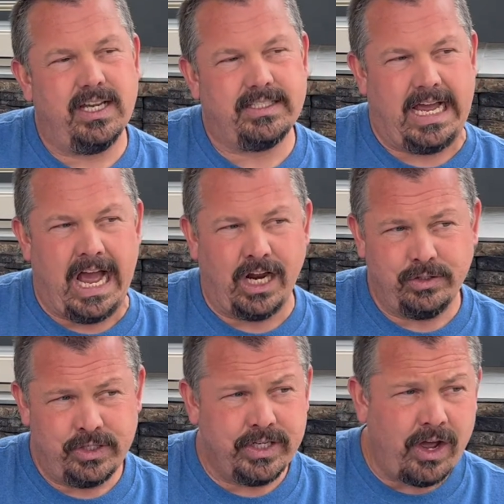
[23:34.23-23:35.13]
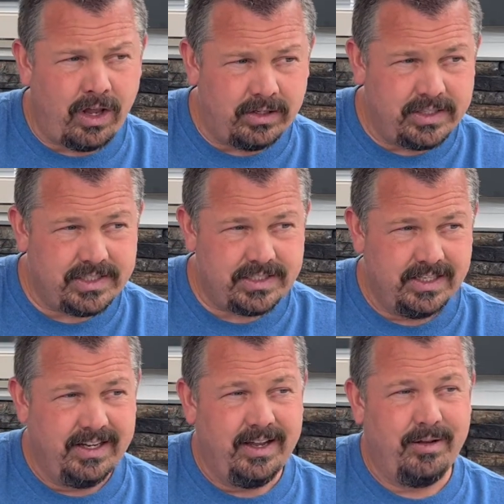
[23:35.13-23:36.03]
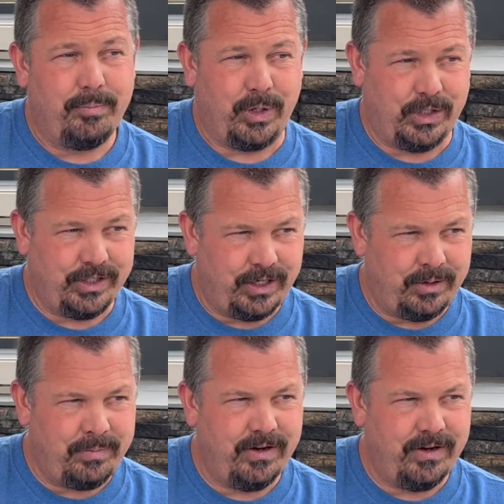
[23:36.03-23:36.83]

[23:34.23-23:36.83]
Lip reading: It's $100 per term